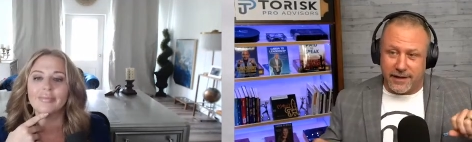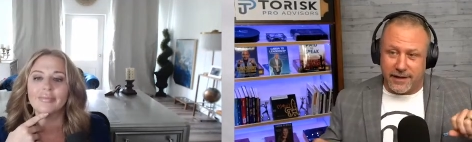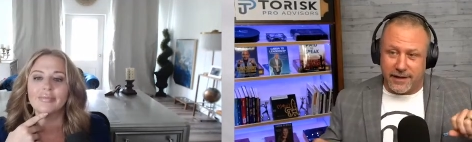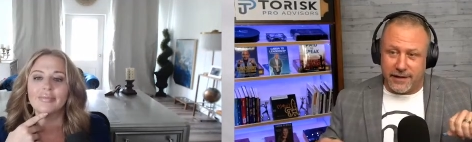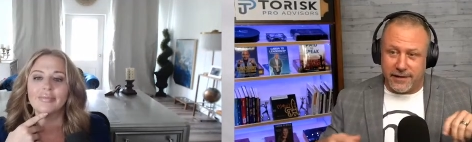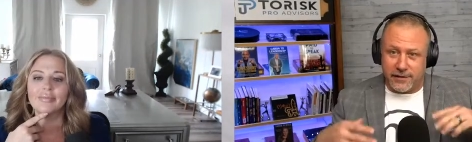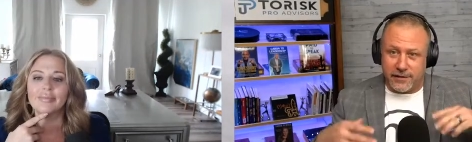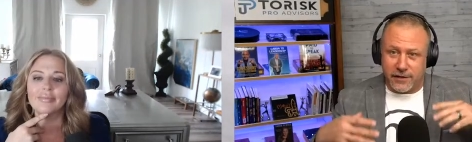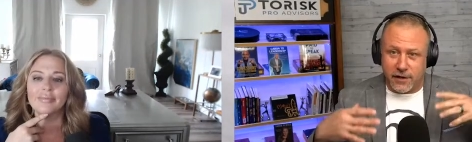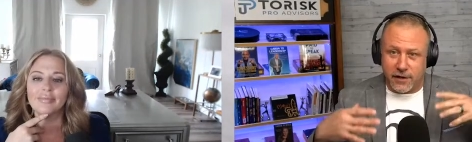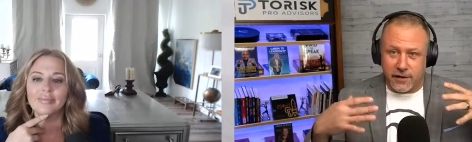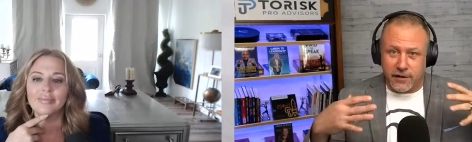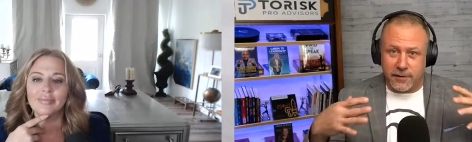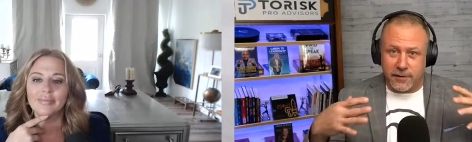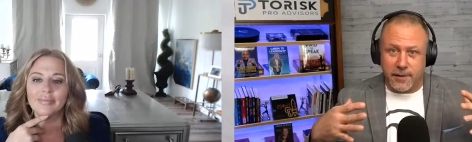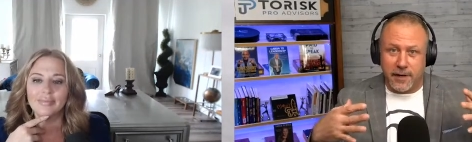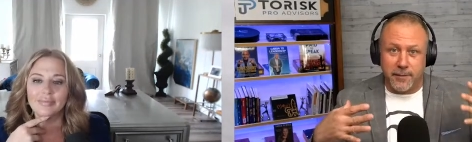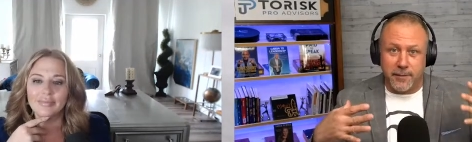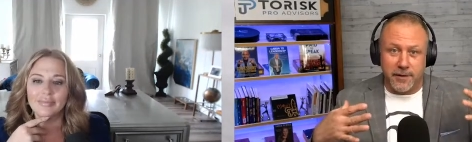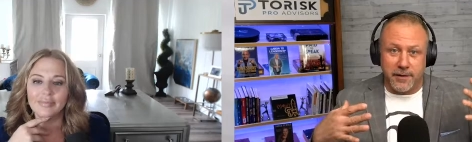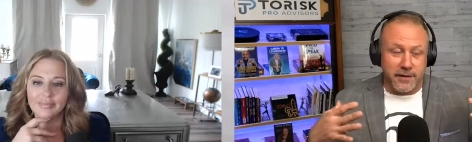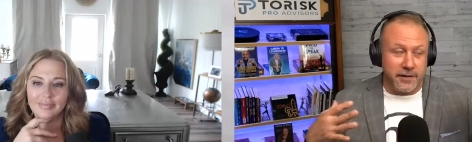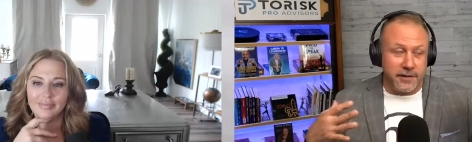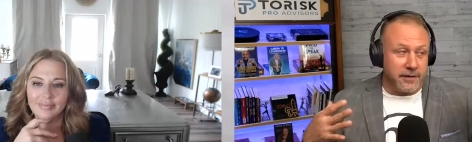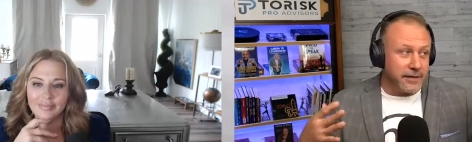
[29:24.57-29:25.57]
Speaker 1: it's hard
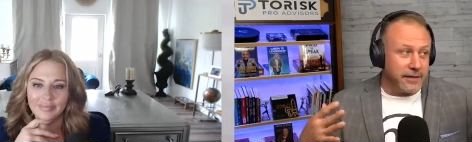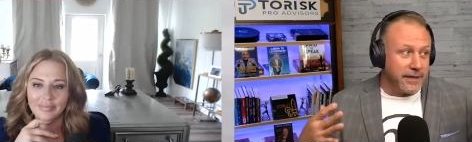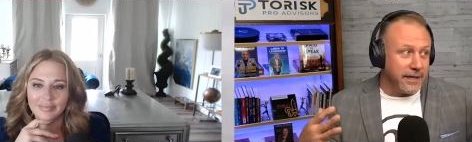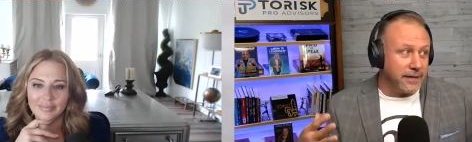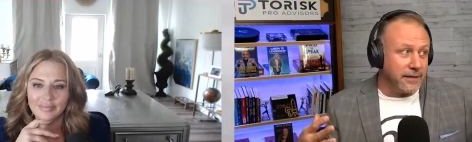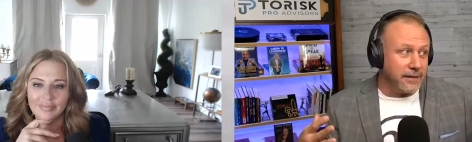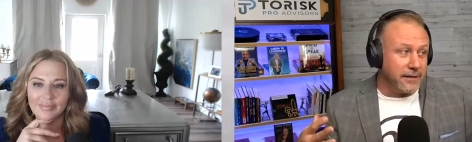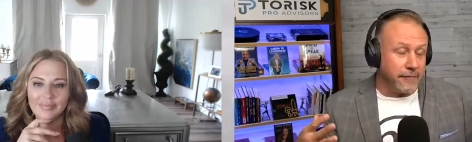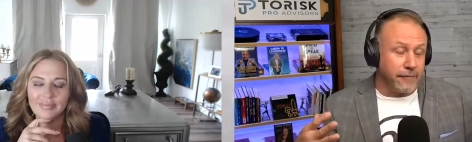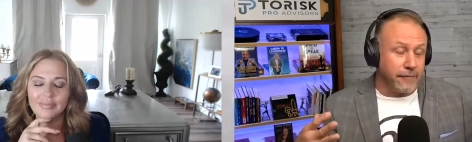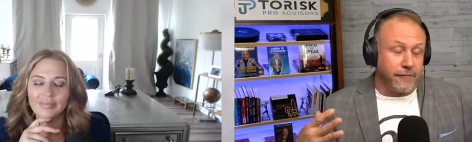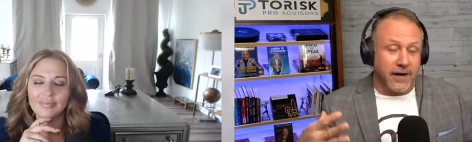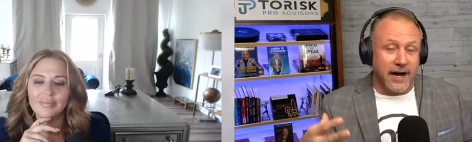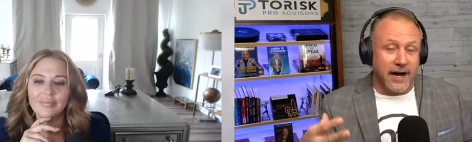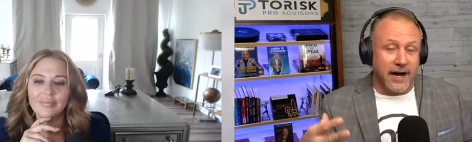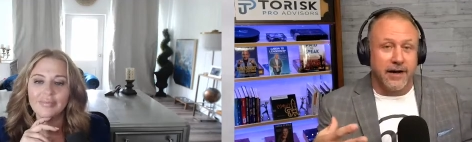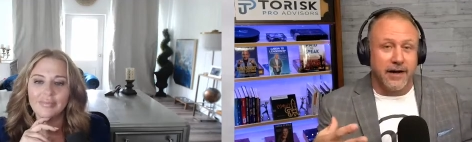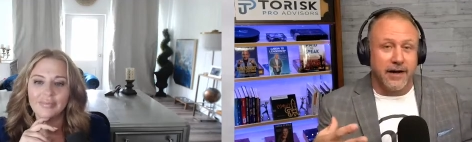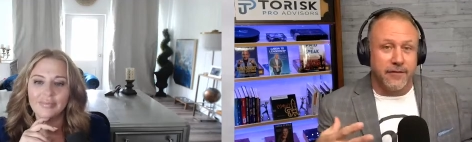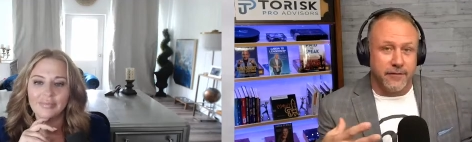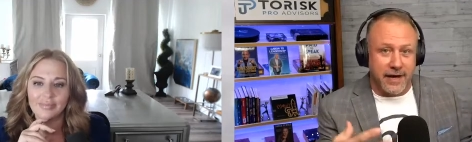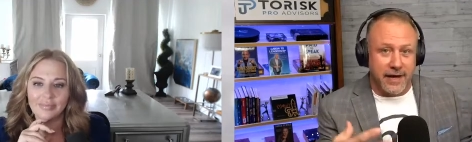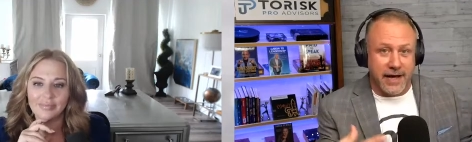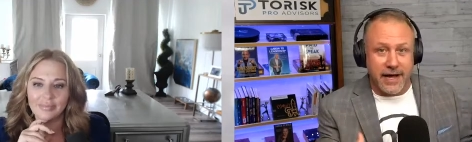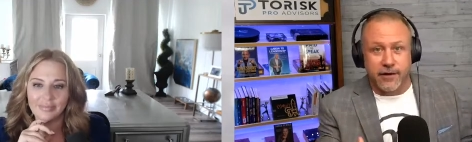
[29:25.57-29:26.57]
maybe to get the five
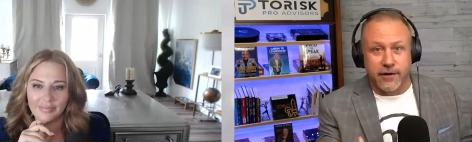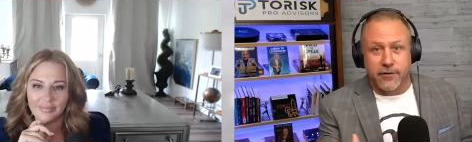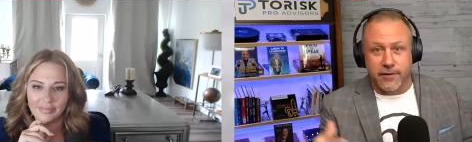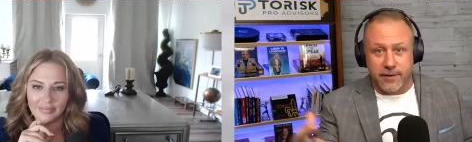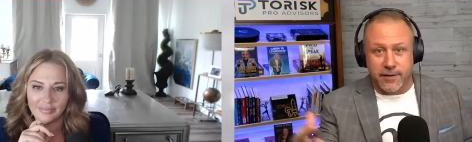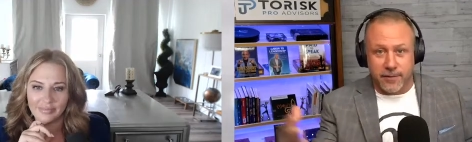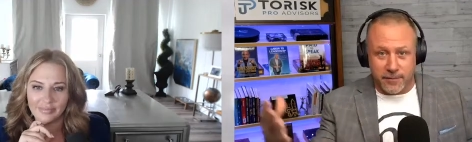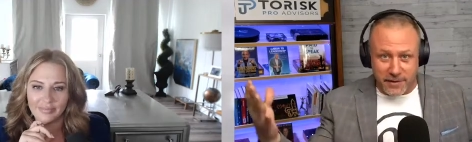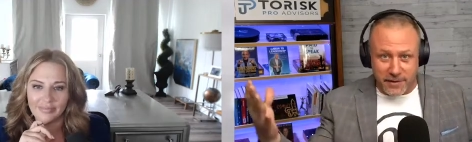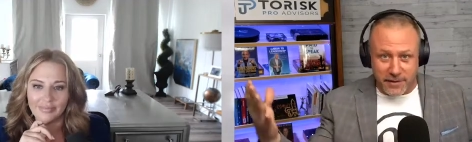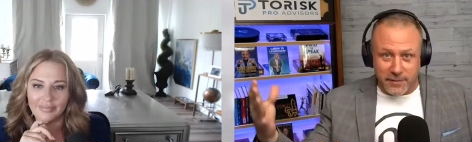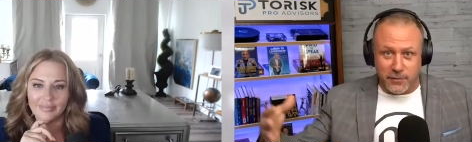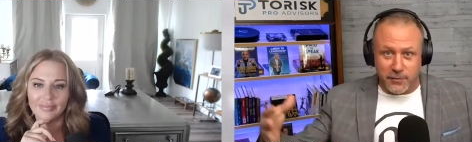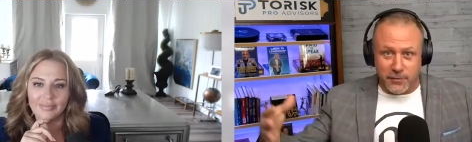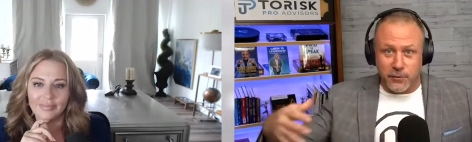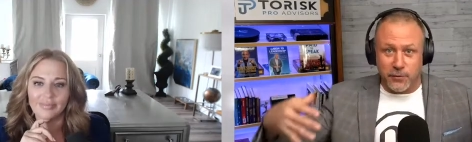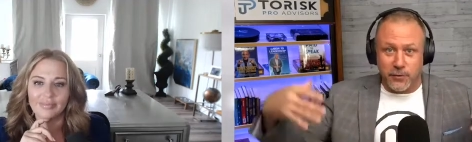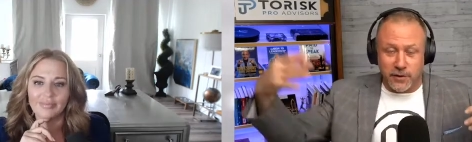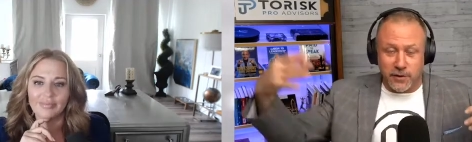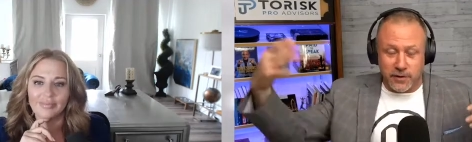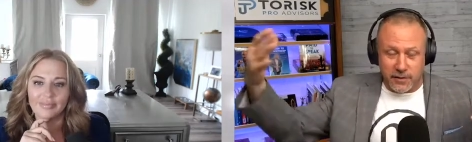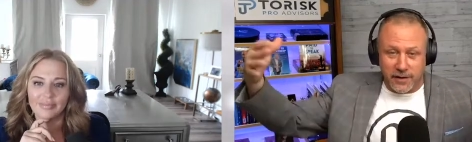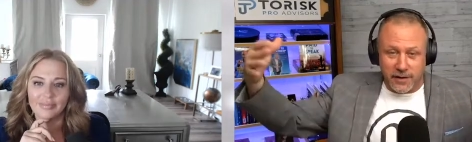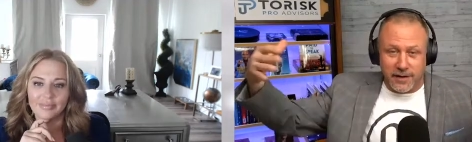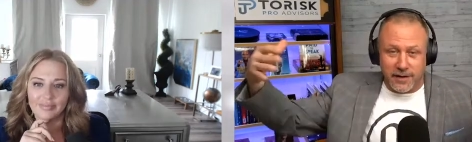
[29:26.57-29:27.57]
aggregate people who
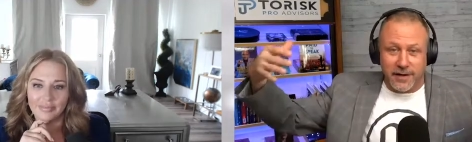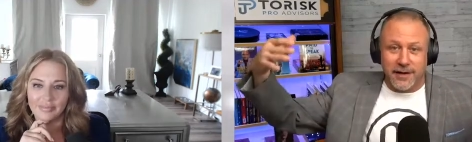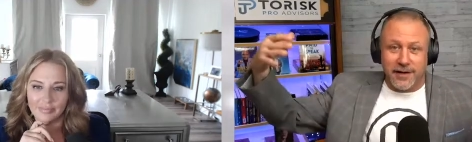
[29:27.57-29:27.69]
are,